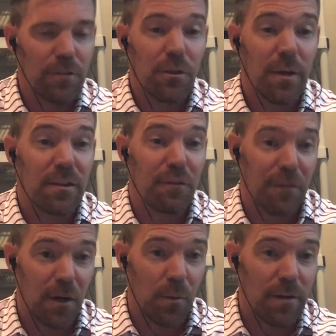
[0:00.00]
Also hit the
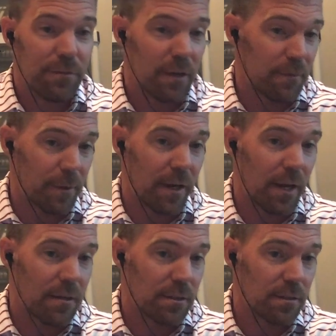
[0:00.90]
fairway for everybody
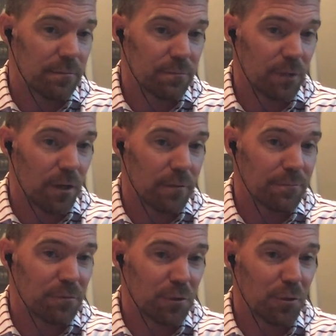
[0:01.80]
asking
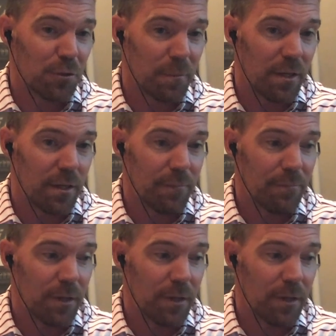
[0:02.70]
on social media.